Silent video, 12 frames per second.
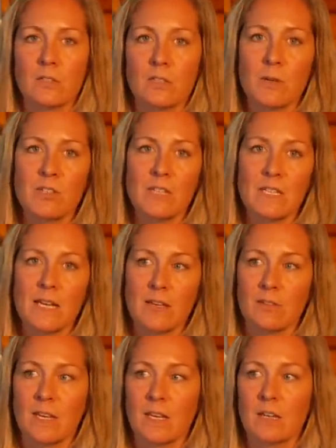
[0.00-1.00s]
especially now
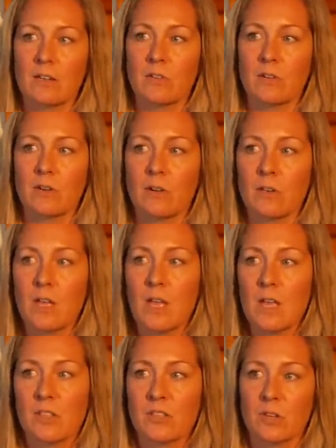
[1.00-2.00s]
that, you know, they're all
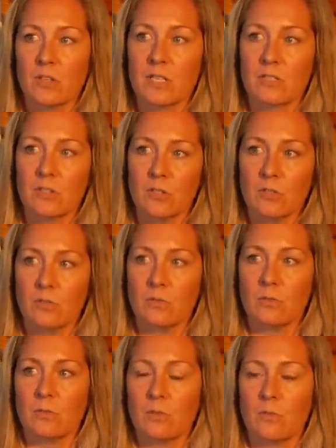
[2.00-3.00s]
starting
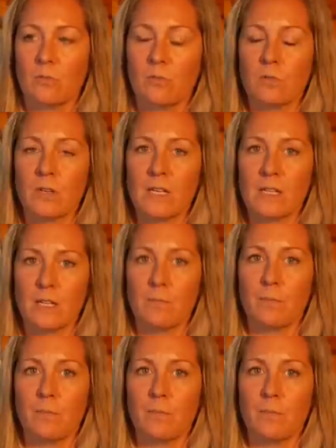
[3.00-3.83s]
to really